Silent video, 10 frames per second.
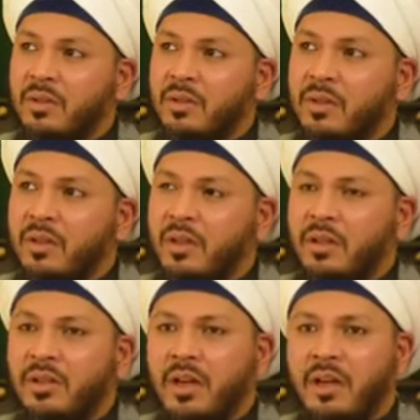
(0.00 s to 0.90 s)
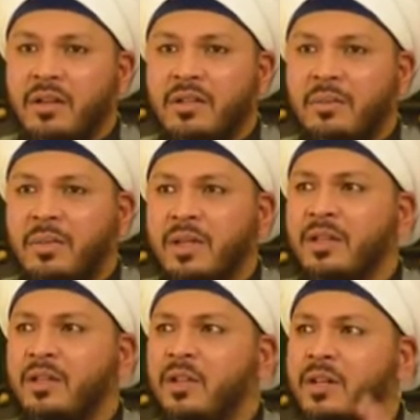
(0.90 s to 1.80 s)
in the Akhir Zaman, they're
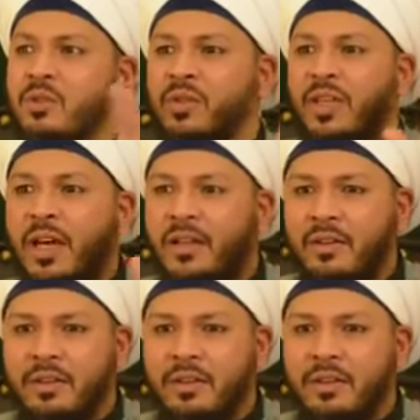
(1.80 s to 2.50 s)
trying to gather as